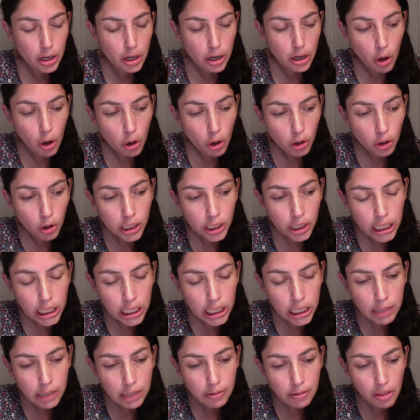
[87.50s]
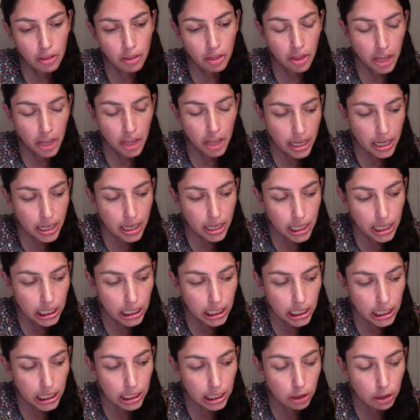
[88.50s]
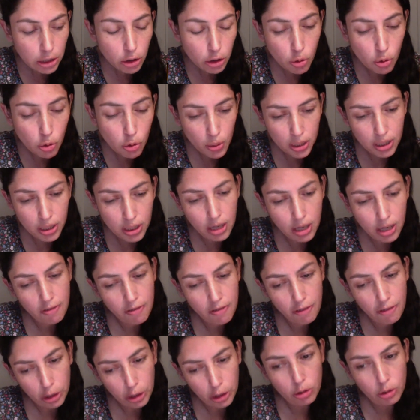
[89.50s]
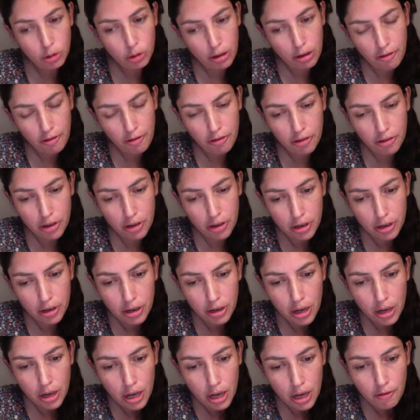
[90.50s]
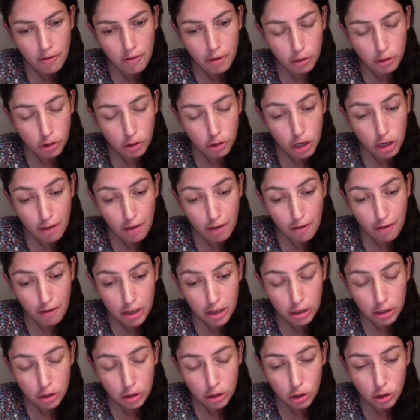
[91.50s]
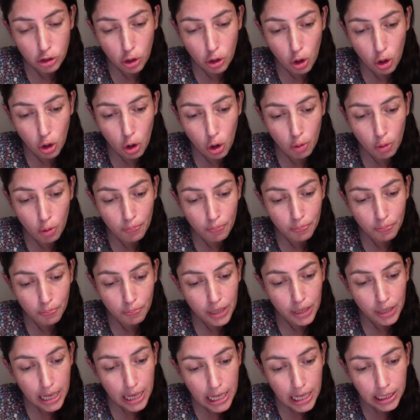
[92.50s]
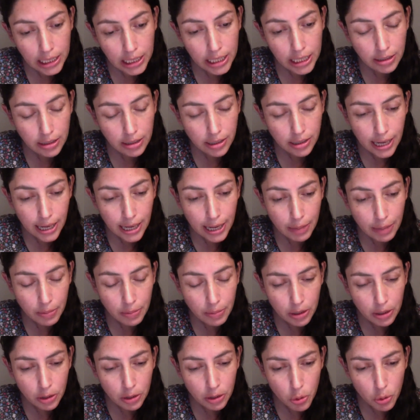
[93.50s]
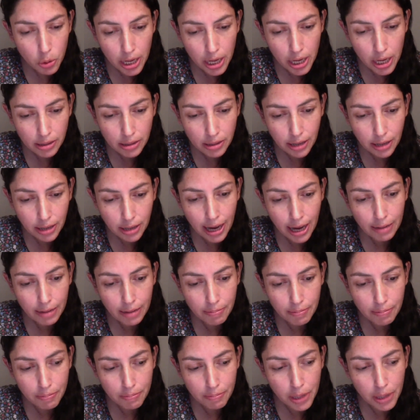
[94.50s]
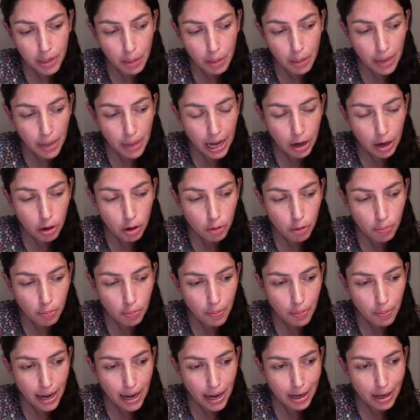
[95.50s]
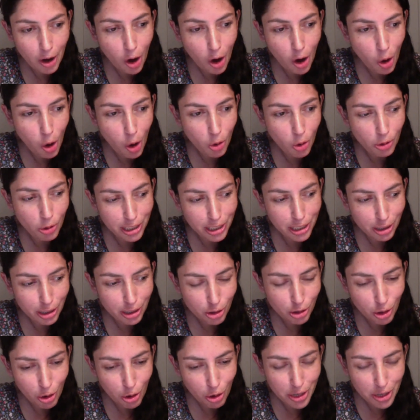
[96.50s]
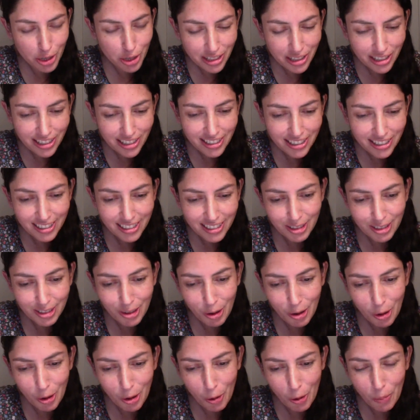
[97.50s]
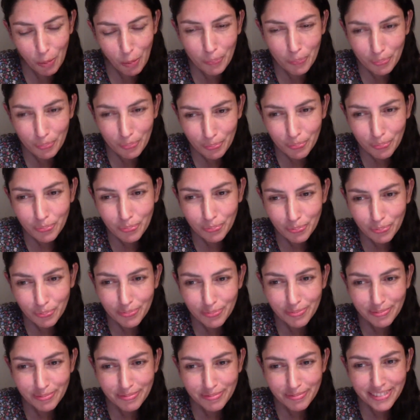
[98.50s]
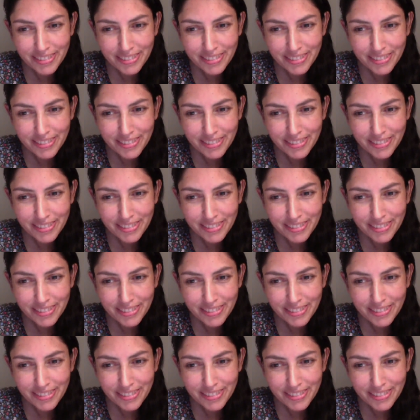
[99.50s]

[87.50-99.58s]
only thinking in documentary photography. So in this time in US, I developed my own stories. So yeah,